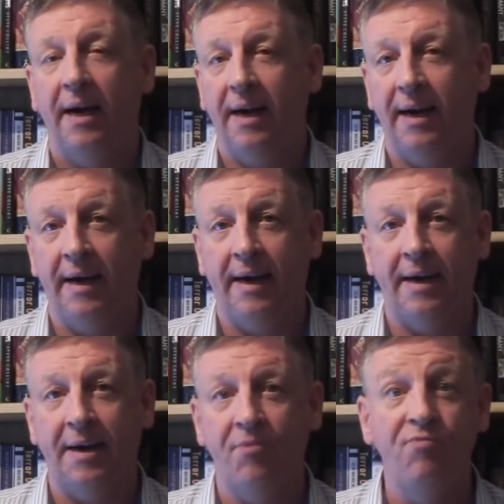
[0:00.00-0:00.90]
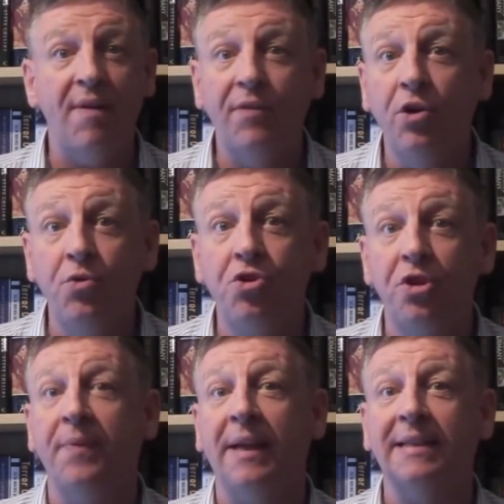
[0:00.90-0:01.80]

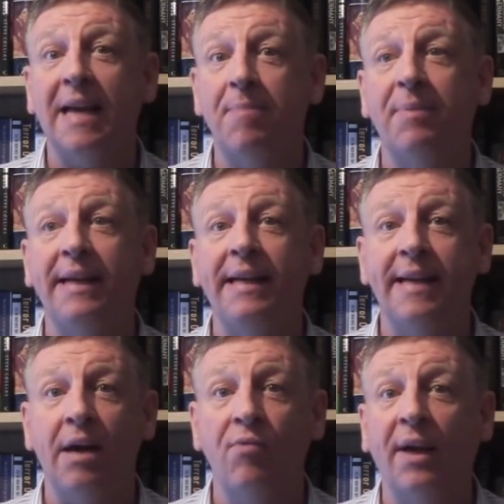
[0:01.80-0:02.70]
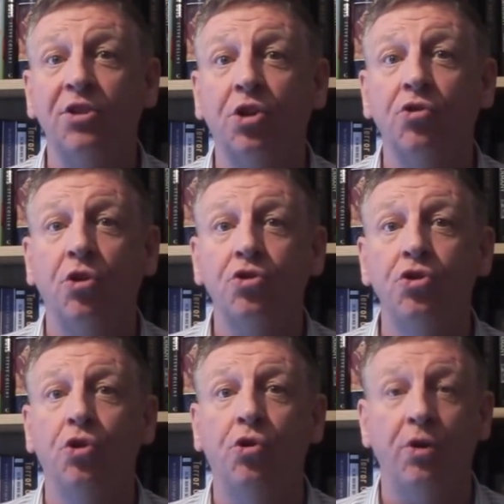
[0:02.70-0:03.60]
revolution that's happening now right across
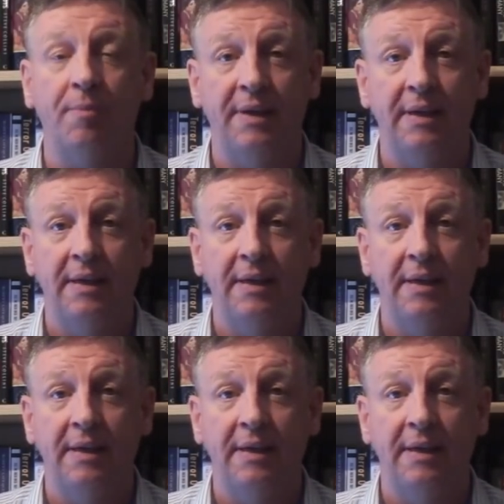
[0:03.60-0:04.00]
Europe.